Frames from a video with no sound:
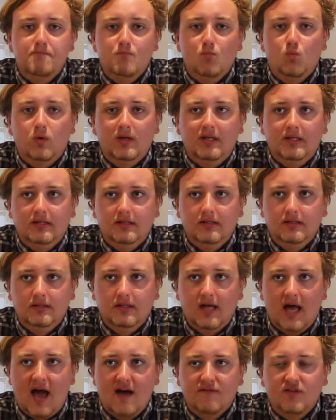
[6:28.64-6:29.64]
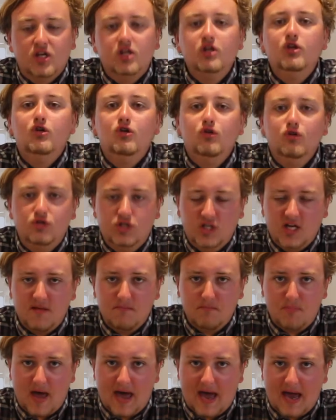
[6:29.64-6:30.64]
will have a huge
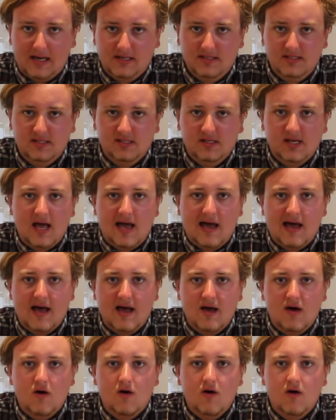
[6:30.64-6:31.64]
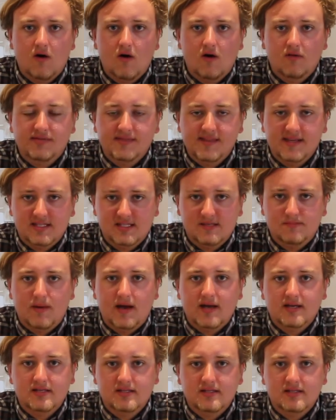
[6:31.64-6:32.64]
impact on this
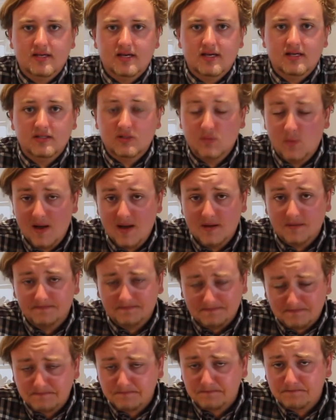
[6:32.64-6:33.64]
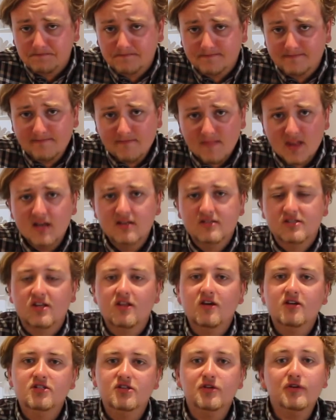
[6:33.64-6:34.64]
space as well. So
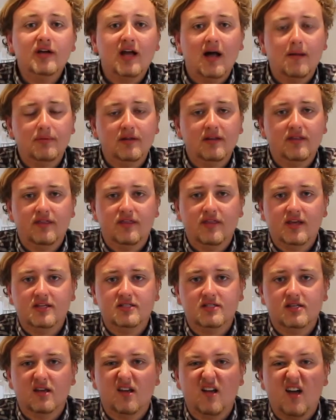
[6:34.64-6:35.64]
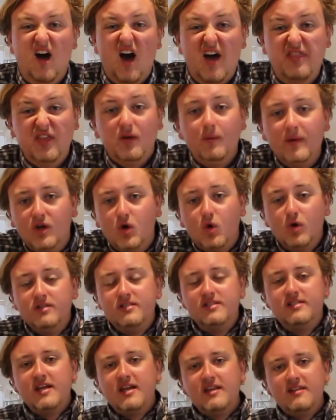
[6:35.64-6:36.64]
those are a couple of the things I think we could
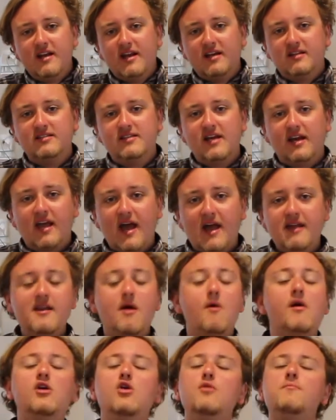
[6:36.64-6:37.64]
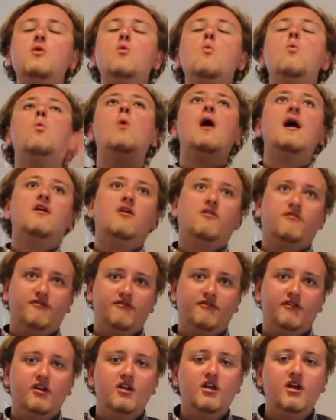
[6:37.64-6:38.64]
see in the next decade. Now, I could be way
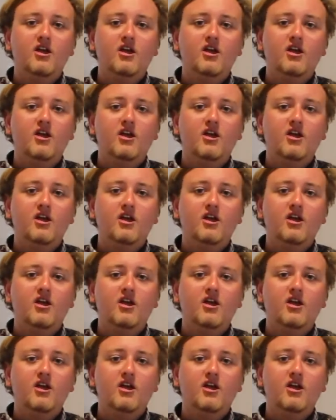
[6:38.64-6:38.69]
off.